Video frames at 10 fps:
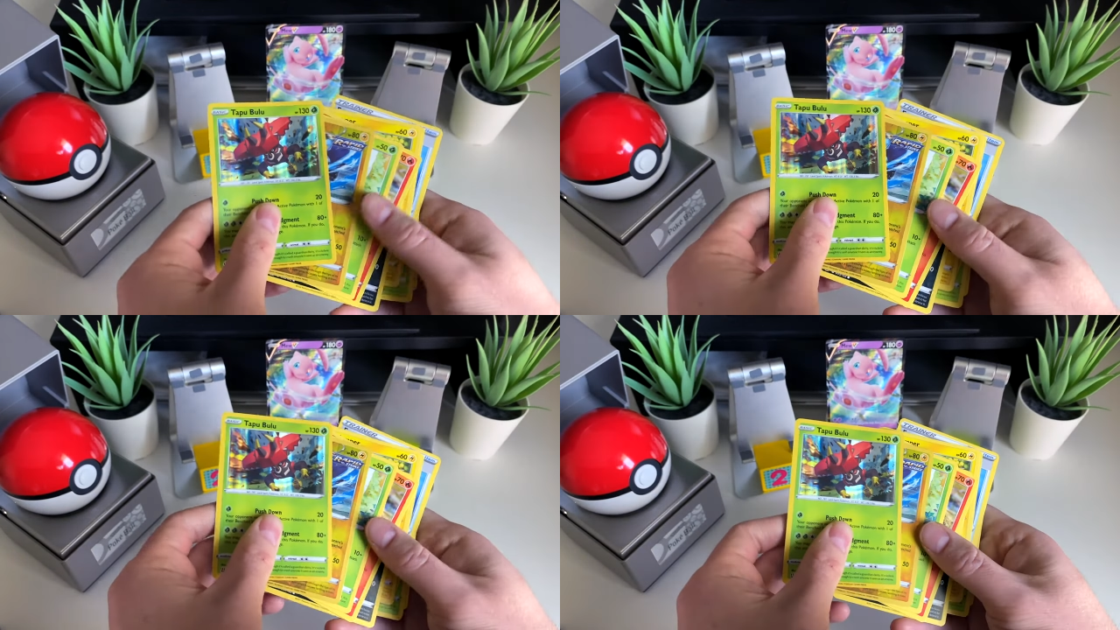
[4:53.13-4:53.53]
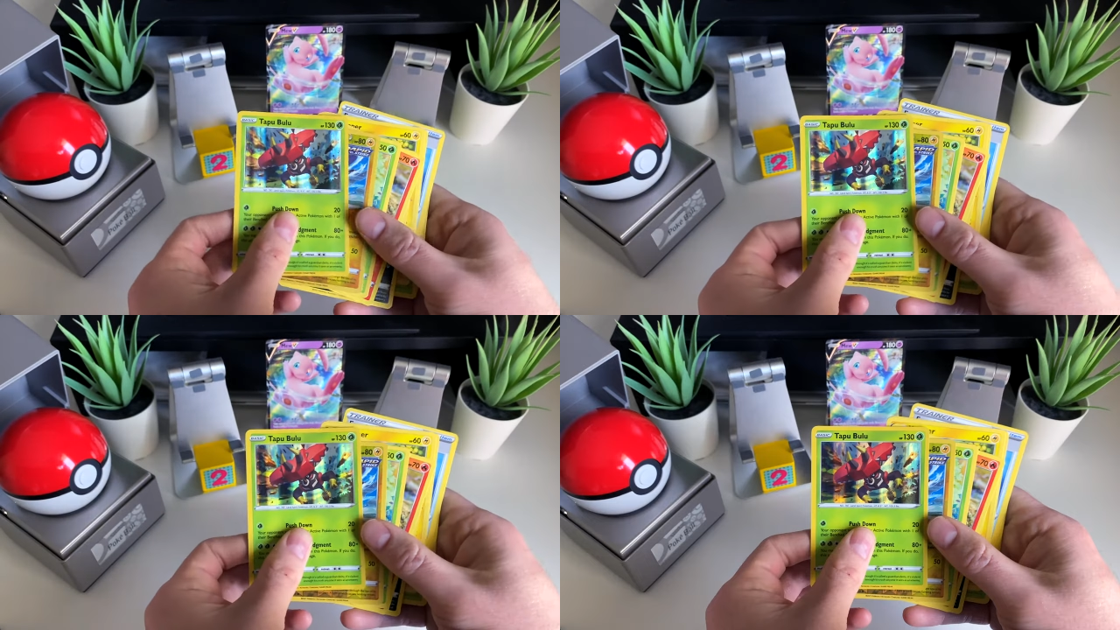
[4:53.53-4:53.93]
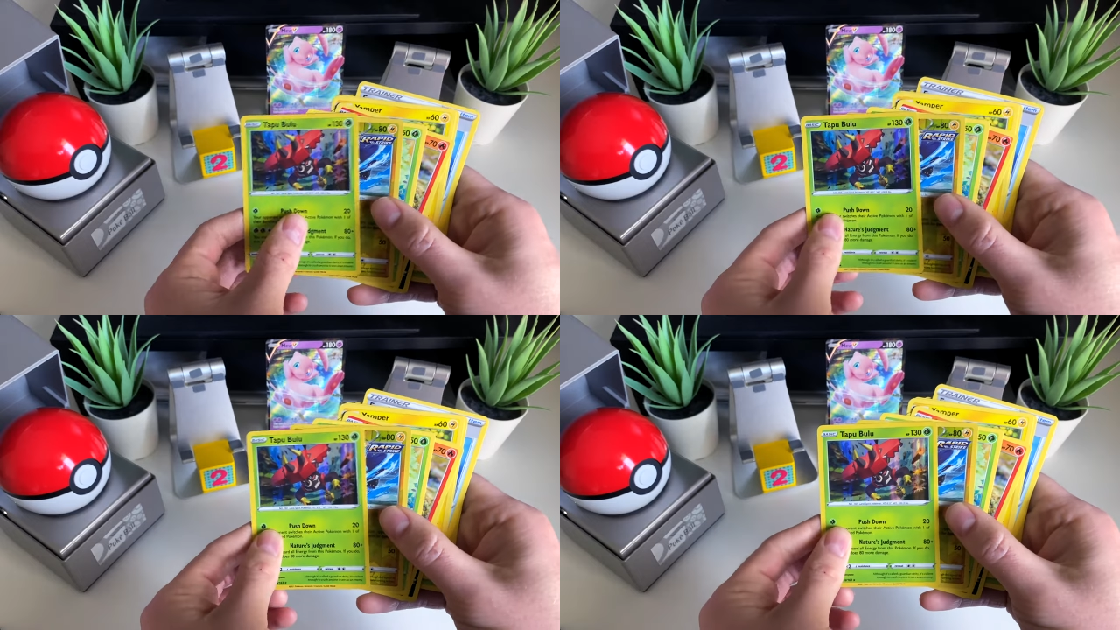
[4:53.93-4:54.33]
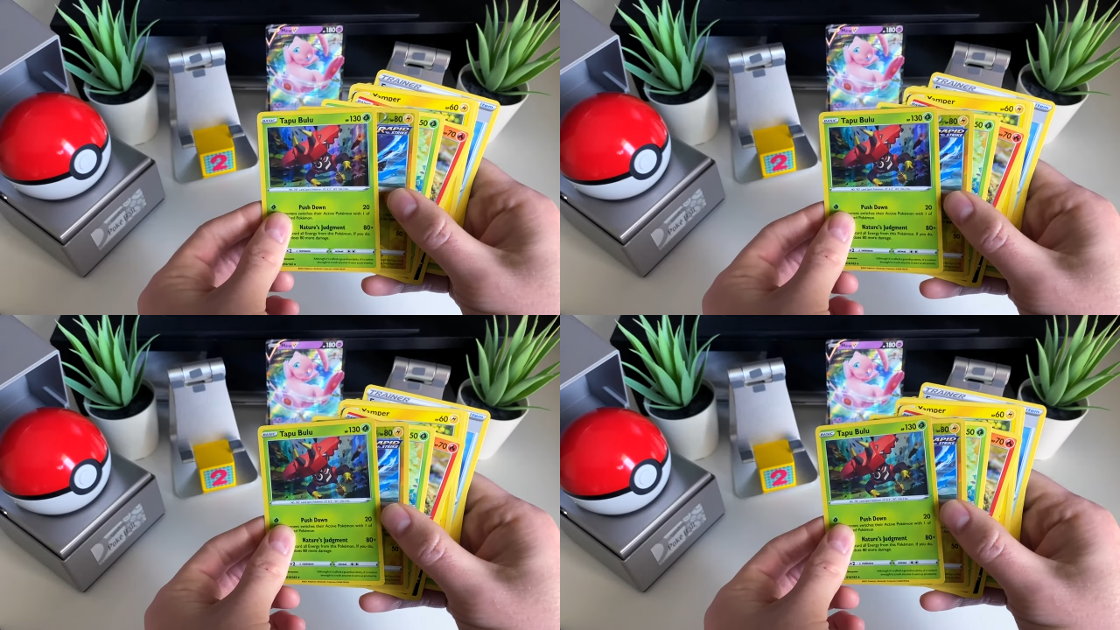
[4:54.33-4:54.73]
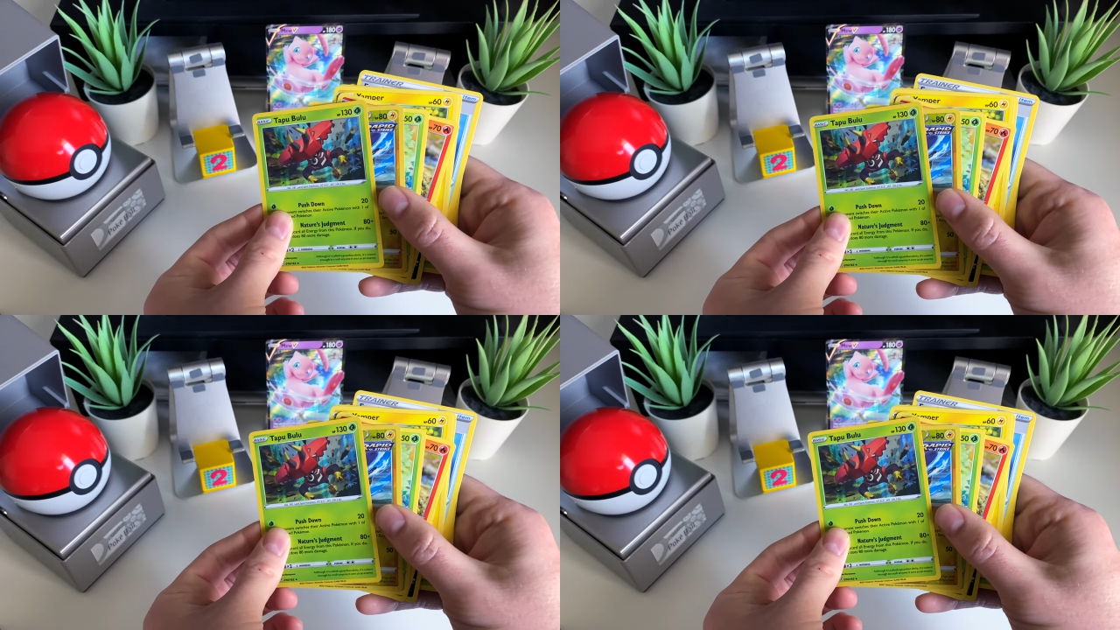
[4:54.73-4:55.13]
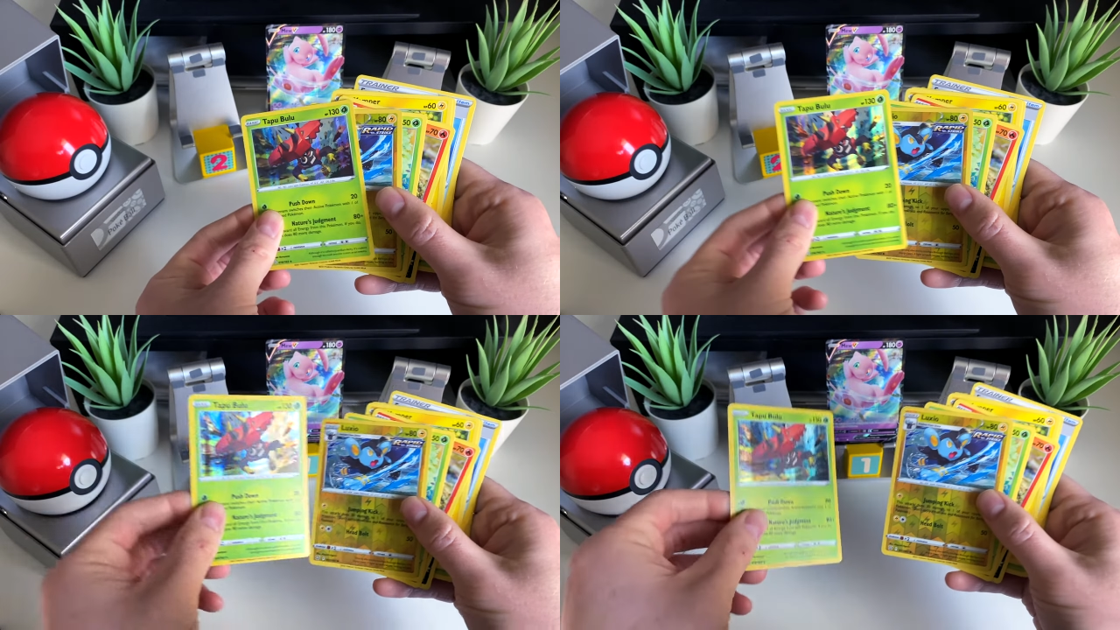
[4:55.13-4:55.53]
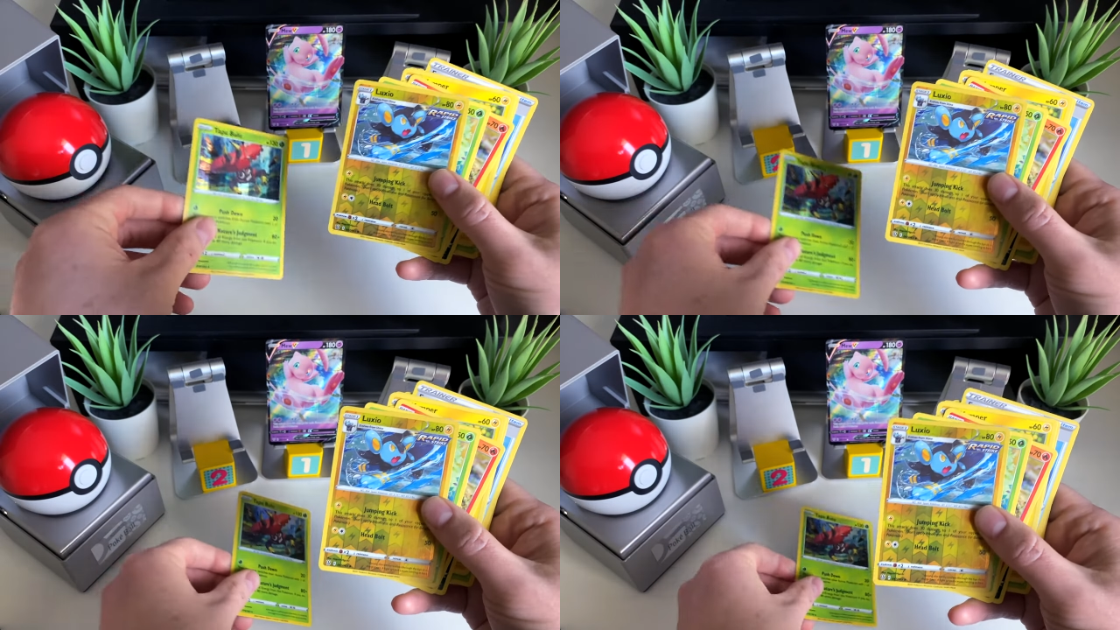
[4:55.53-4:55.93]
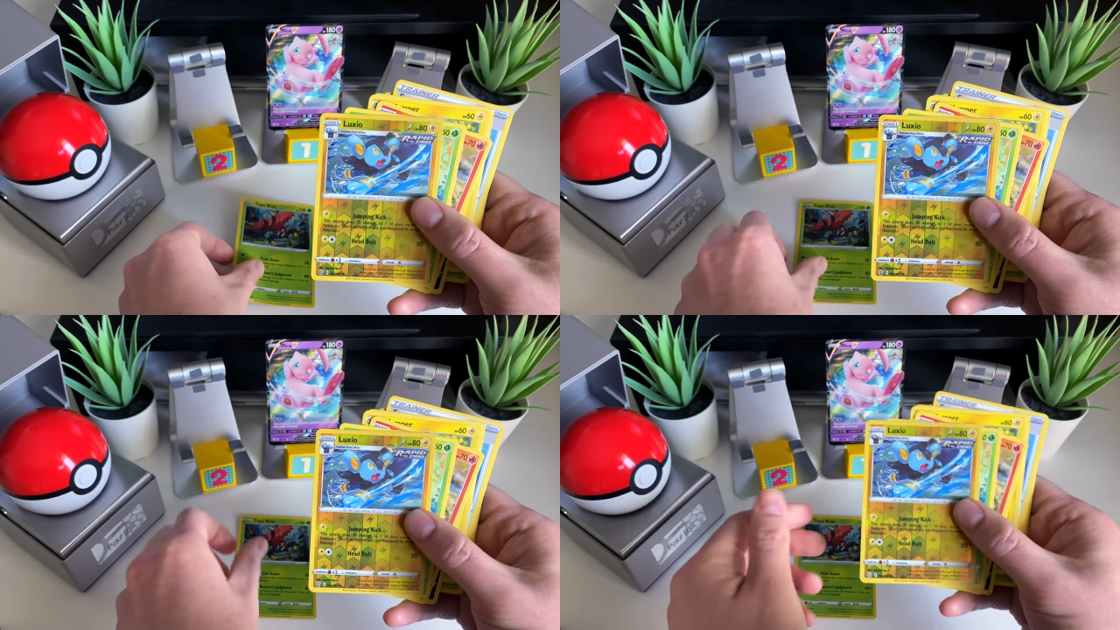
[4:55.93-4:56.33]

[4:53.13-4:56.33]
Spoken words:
No face is visible, so there are no lips to read.